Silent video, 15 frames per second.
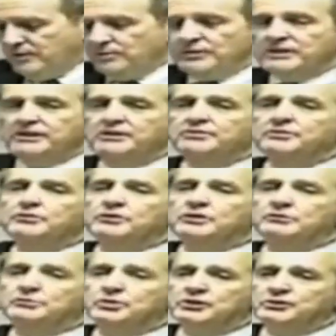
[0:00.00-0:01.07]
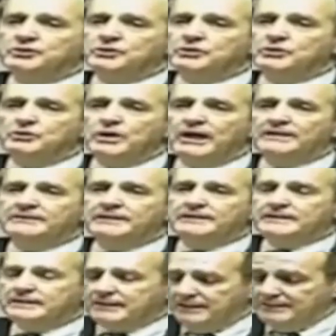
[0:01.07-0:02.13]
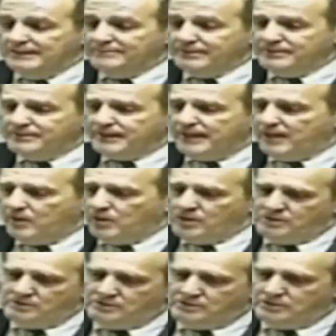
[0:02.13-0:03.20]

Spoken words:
Union into World War II at the 11th hour,